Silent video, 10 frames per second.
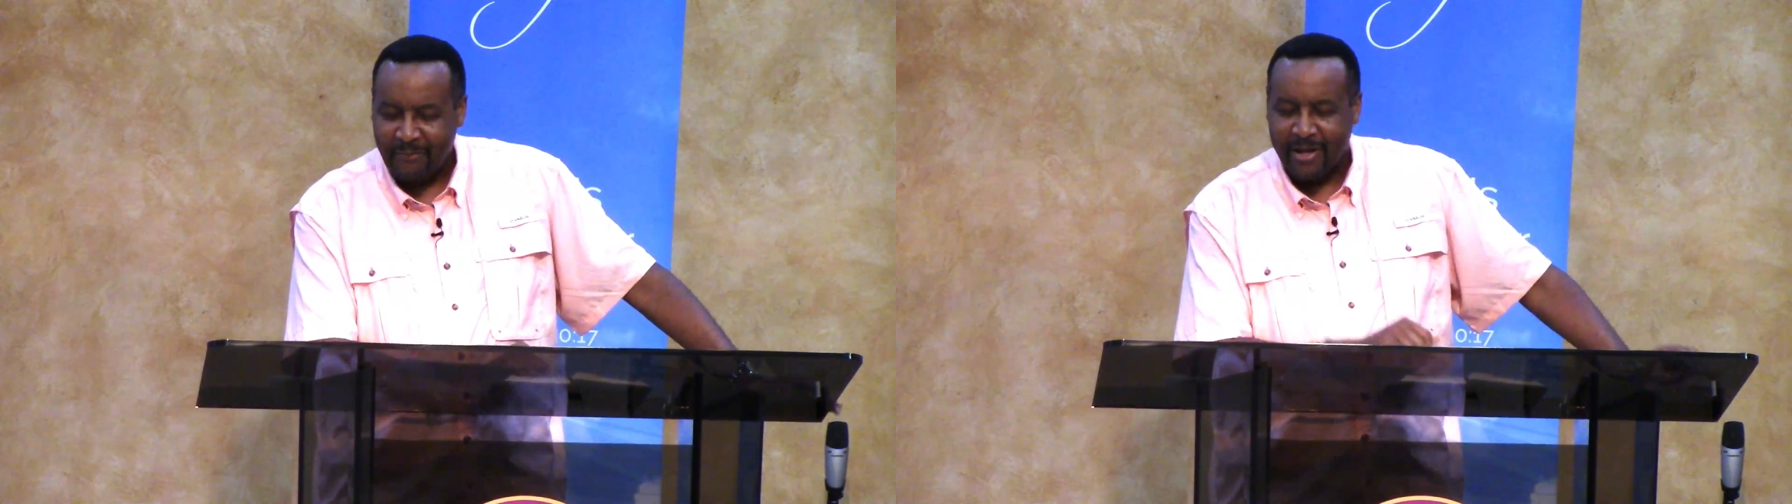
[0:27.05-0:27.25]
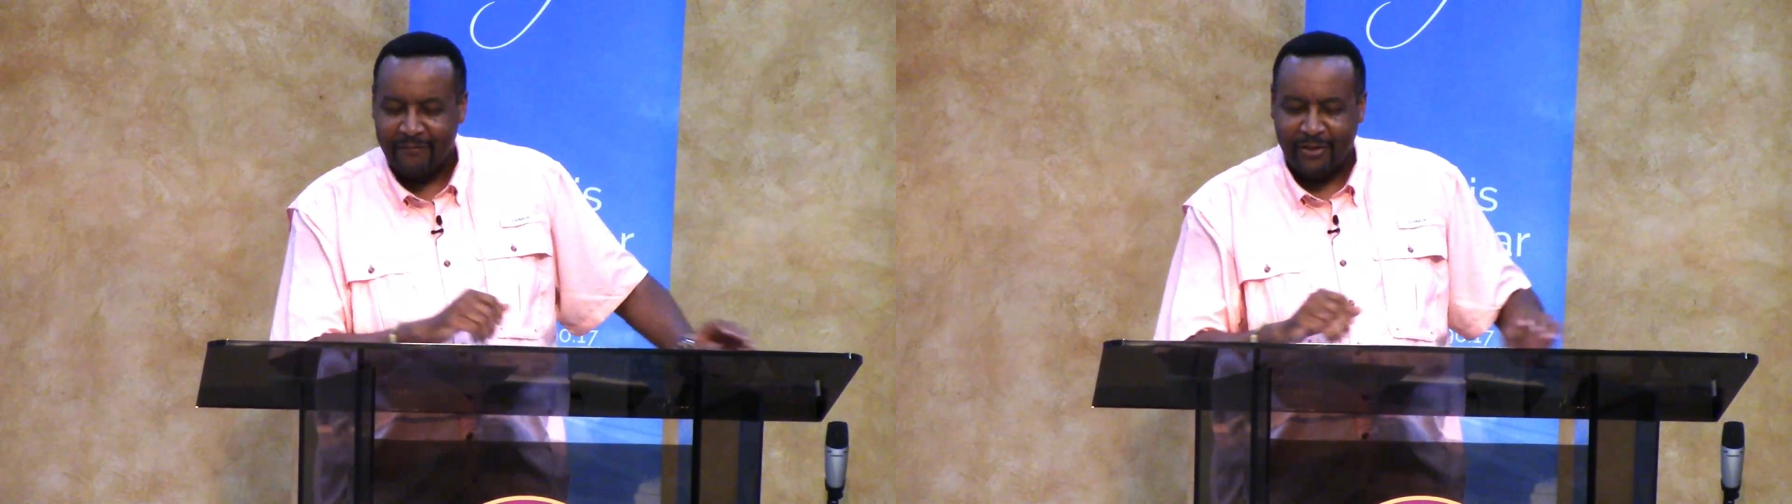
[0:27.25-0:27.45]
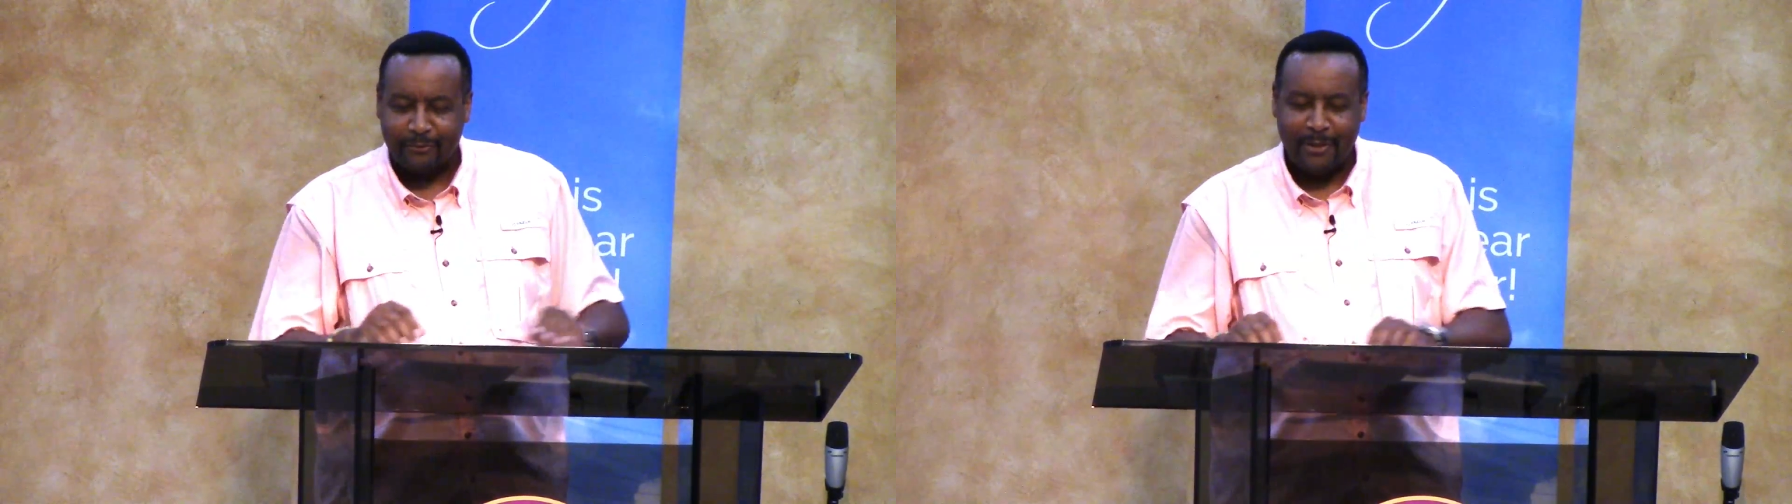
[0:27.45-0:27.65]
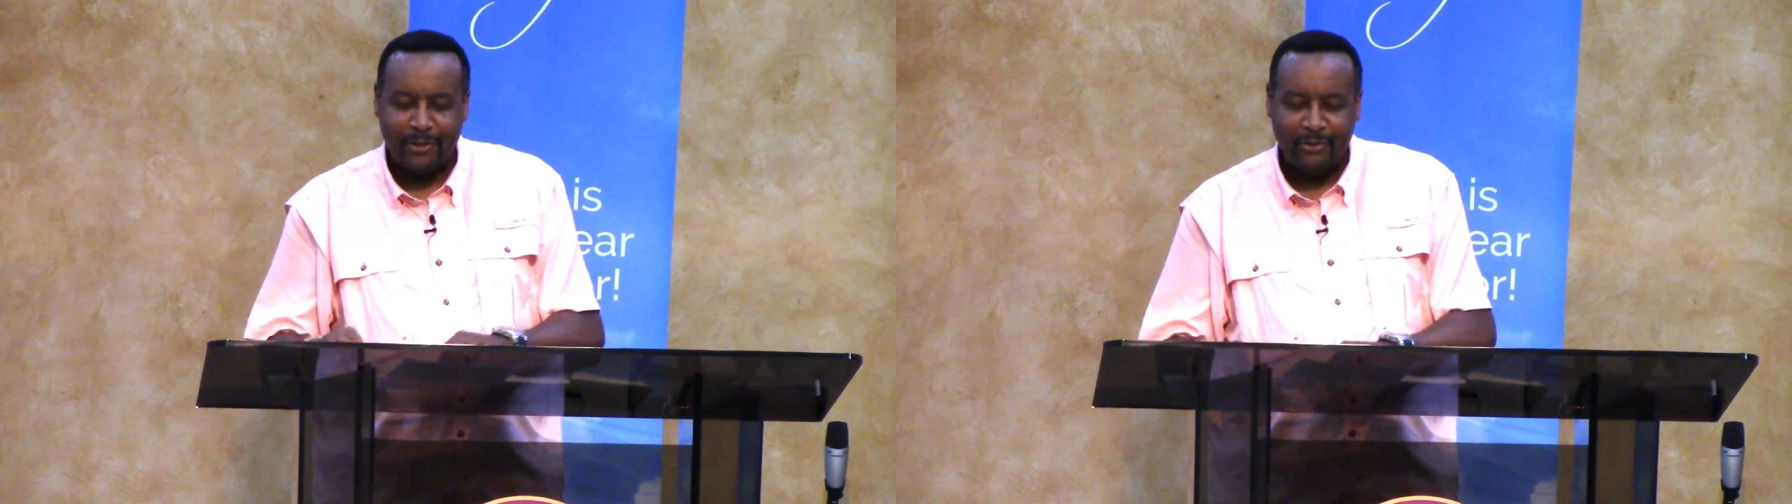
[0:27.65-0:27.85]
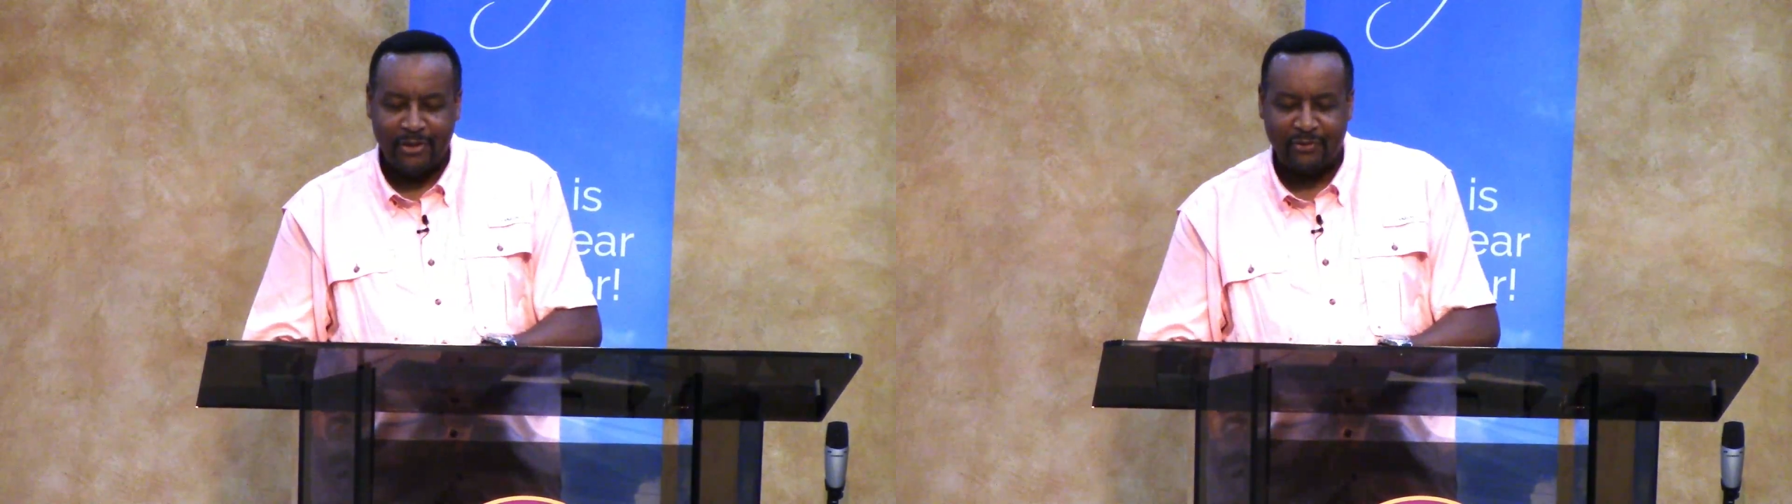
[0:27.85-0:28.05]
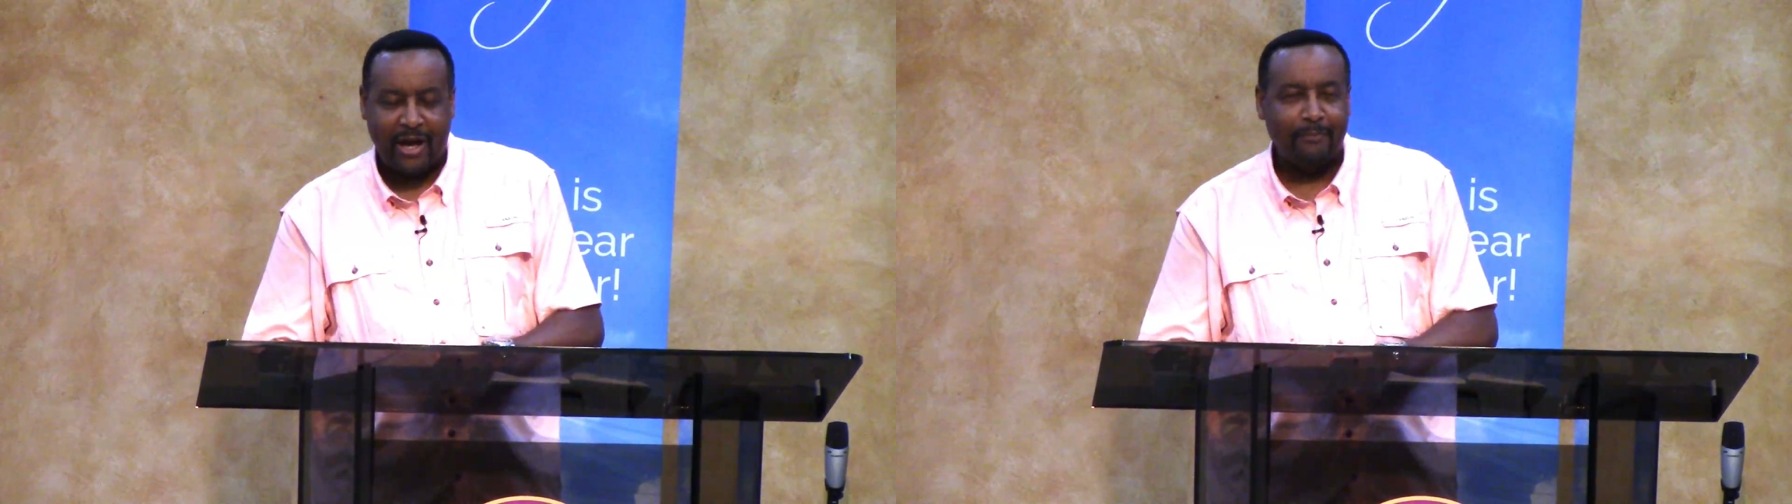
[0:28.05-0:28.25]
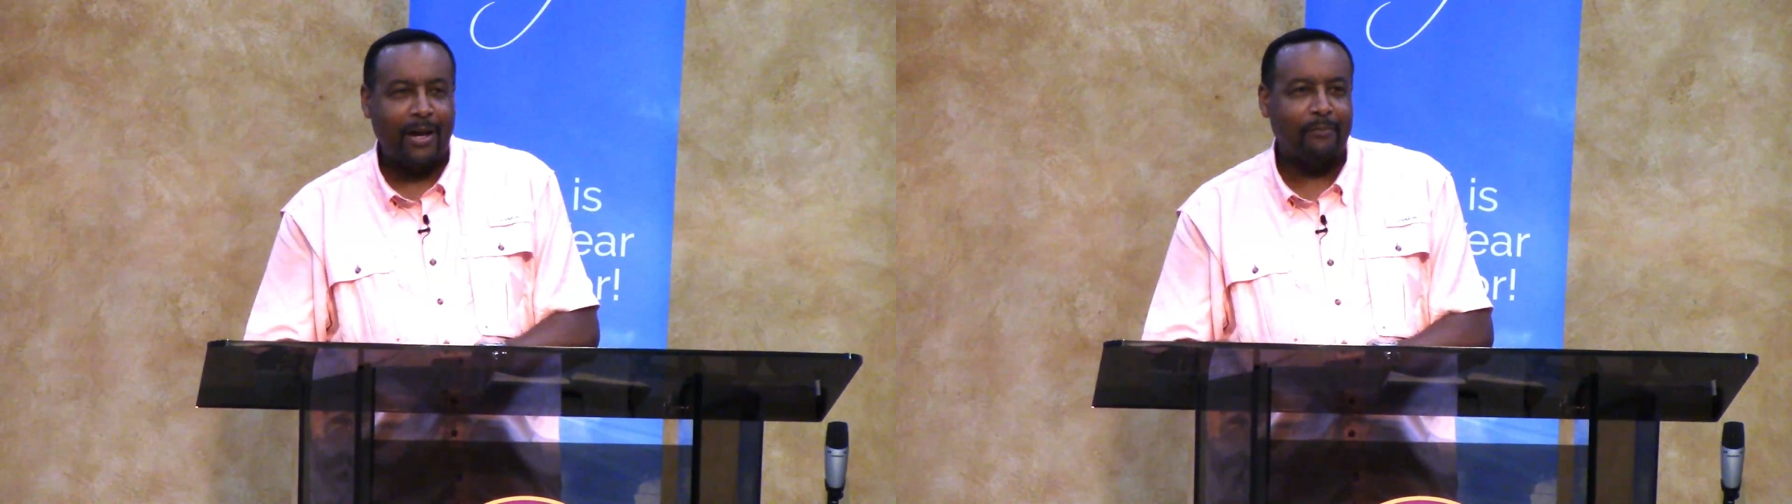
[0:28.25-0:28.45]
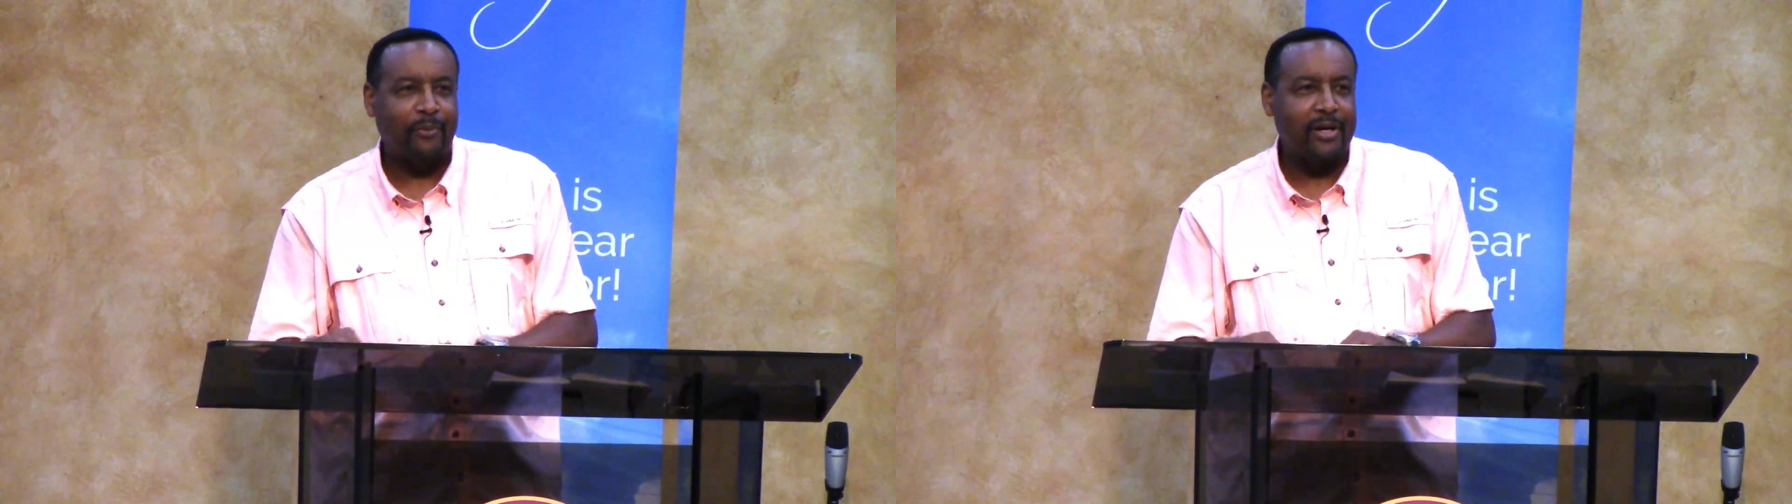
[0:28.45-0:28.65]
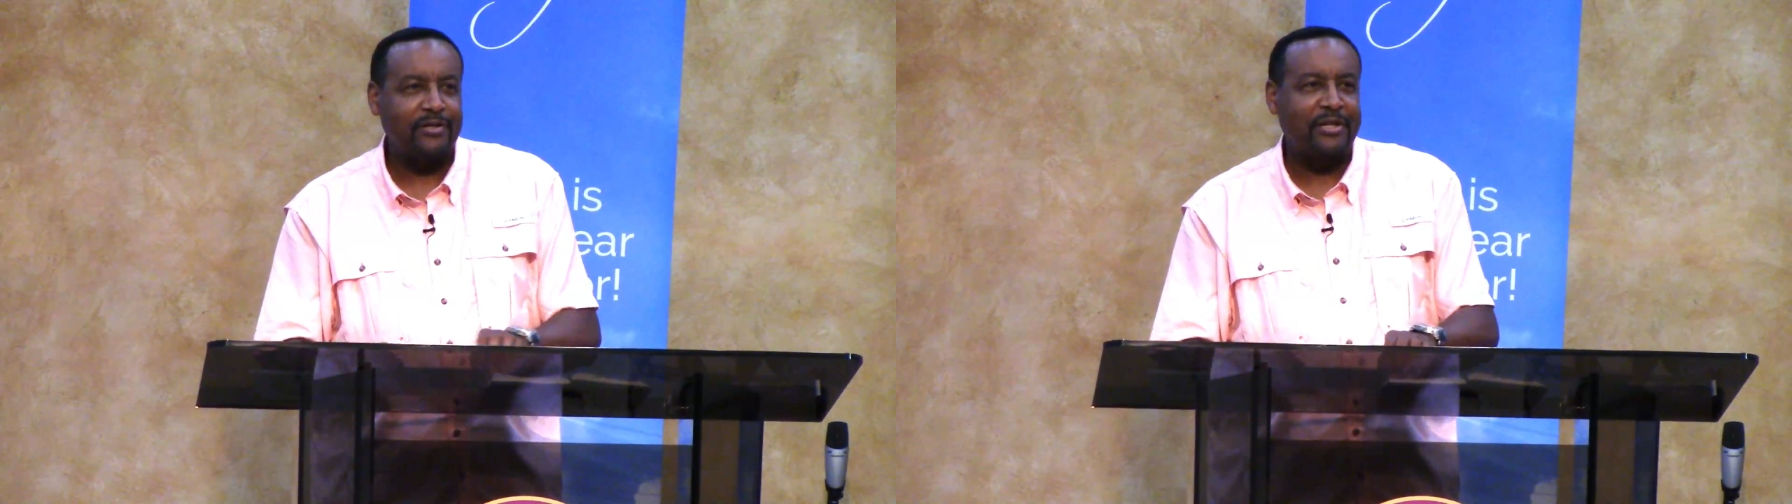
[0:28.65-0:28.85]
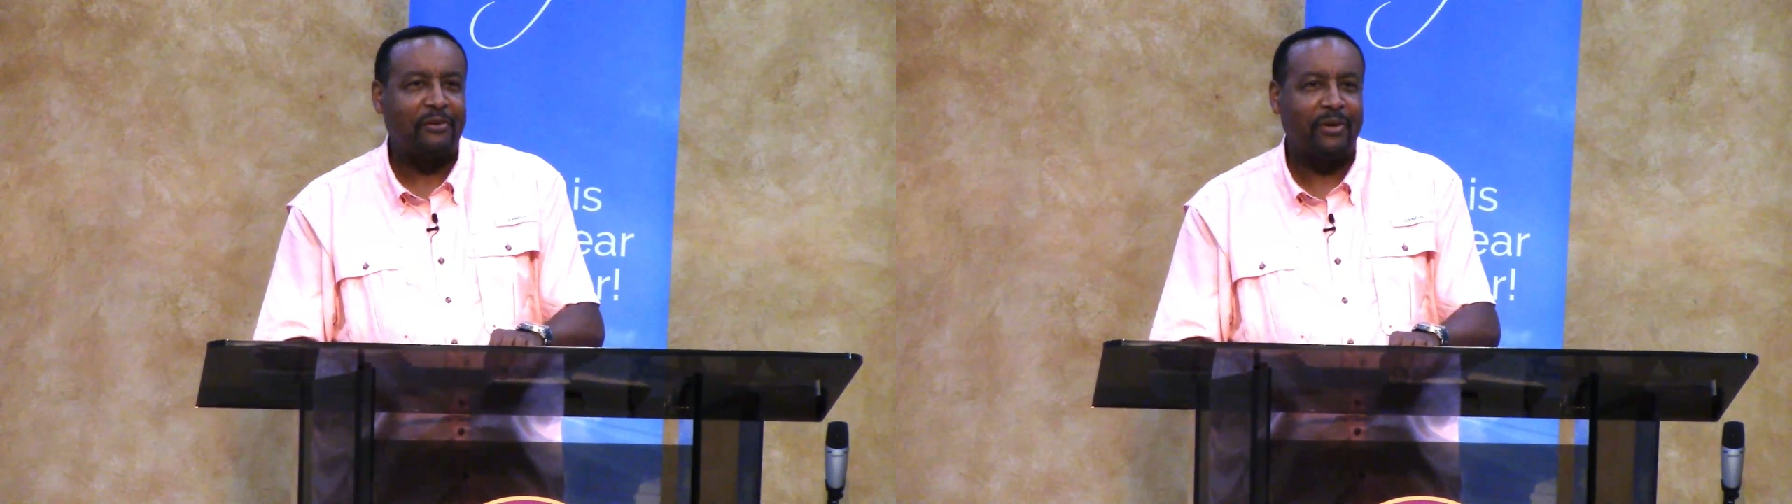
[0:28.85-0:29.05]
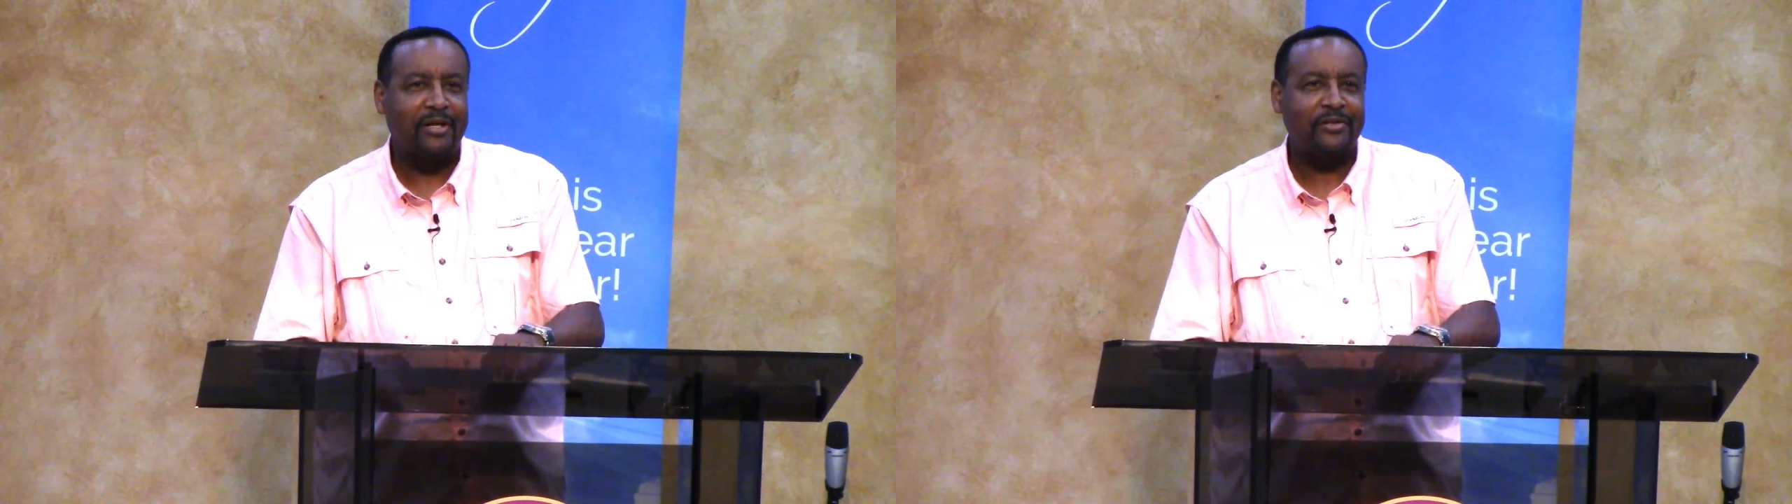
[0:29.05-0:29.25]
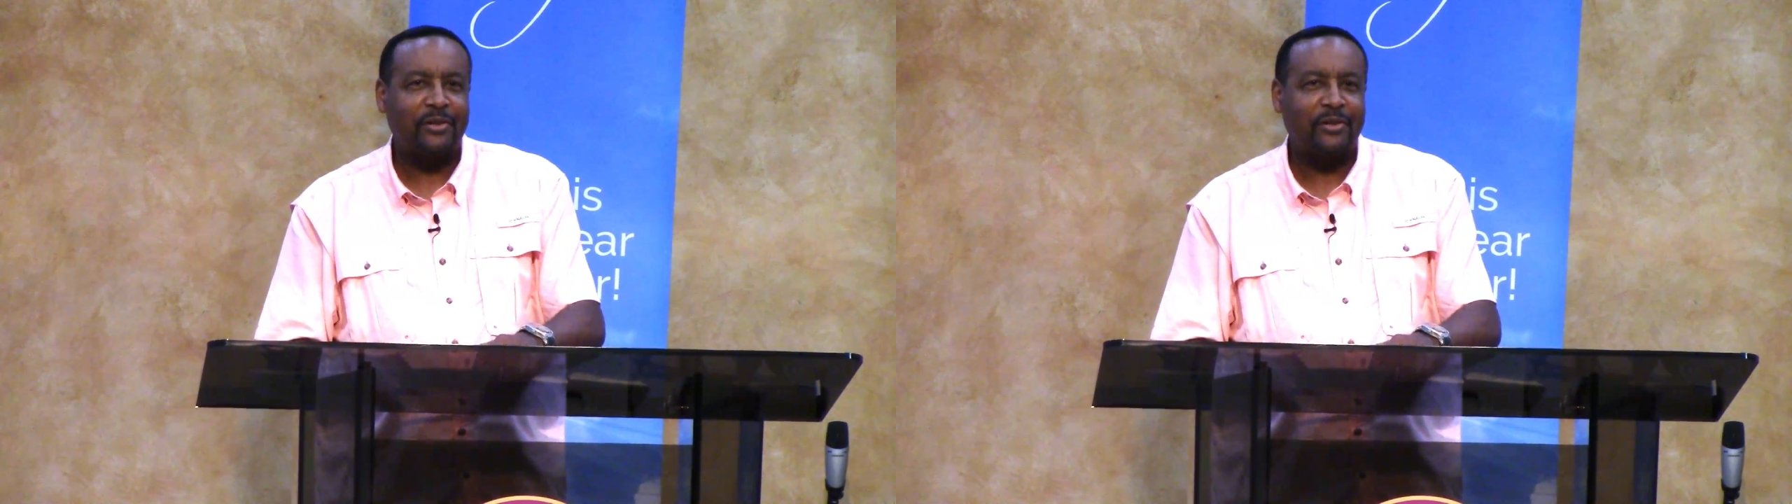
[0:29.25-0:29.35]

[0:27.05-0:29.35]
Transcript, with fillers: Many of us been doing drive-by prayers anyway,